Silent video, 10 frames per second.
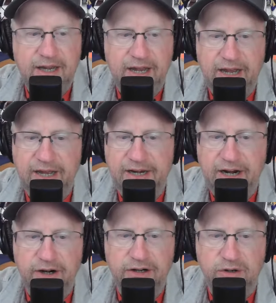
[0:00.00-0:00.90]
and
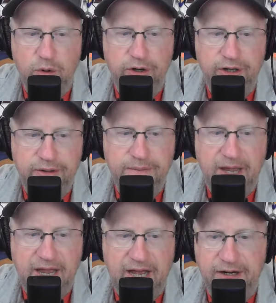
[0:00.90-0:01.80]
Aaron Gordon
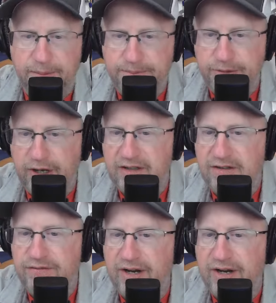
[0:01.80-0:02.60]
had a productive